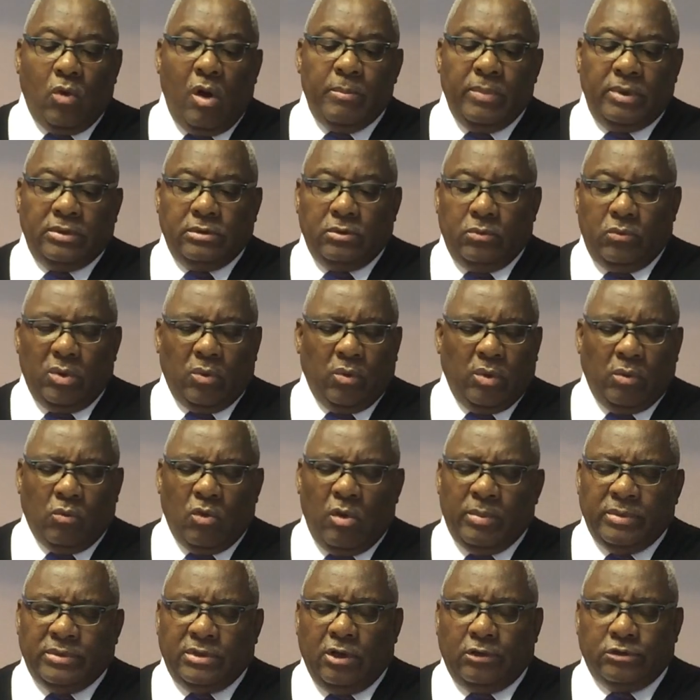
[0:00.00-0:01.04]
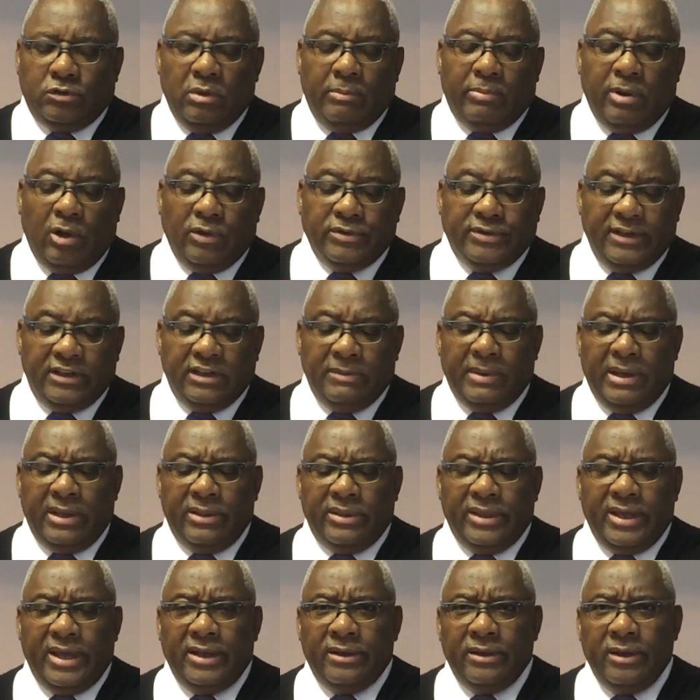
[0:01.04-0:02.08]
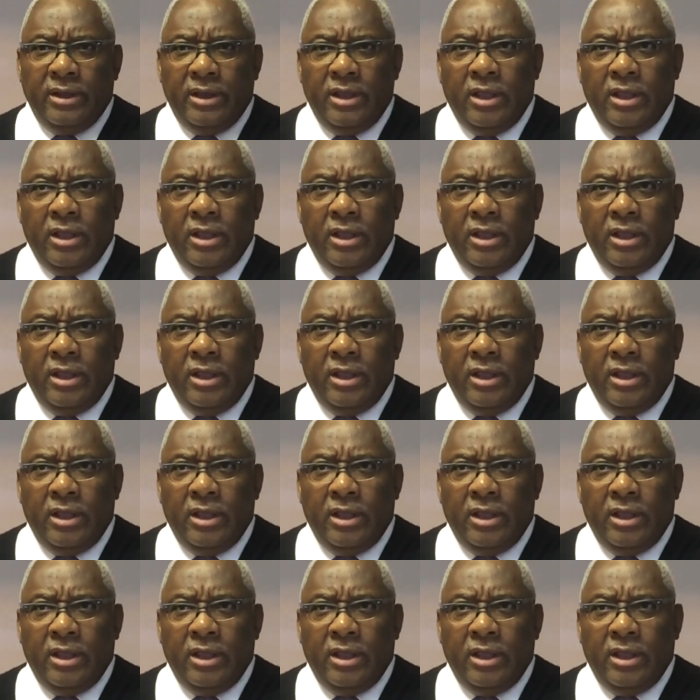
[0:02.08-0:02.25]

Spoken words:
Romans also, Paul says about that.